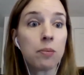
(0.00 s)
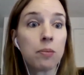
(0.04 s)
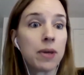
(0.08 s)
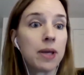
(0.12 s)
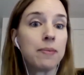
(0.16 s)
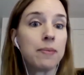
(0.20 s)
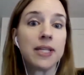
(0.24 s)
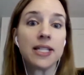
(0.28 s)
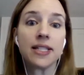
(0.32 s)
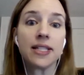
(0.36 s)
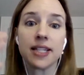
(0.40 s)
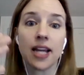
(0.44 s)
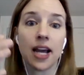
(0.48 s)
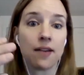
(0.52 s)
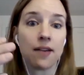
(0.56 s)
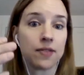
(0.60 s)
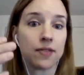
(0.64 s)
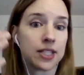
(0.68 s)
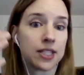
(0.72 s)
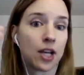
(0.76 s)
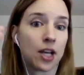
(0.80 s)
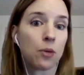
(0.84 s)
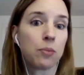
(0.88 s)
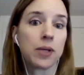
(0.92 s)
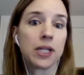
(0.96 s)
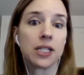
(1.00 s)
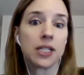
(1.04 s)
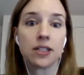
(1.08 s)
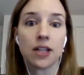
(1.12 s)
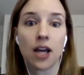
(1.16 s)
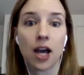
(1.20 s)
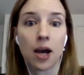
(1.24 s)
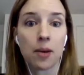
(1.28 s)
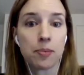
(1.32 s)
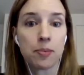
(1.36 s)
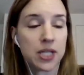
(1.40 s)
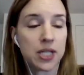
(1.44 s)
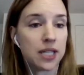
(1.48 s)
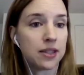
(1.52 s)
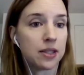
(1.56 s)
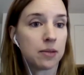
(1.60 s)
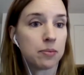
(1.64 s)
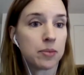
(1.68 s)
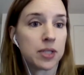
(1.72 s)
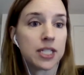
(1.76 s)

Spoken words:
Maybe staff is helping to update the